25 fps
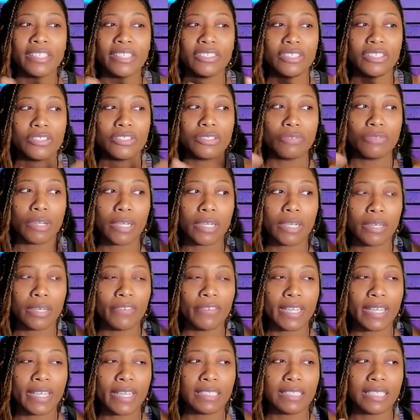this is
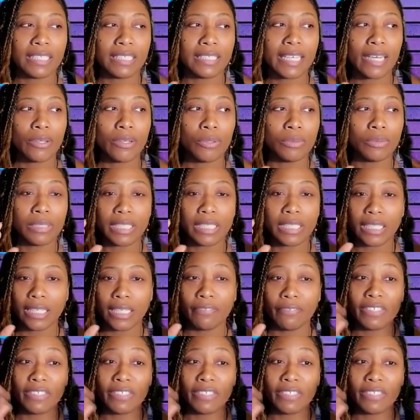affecting not only,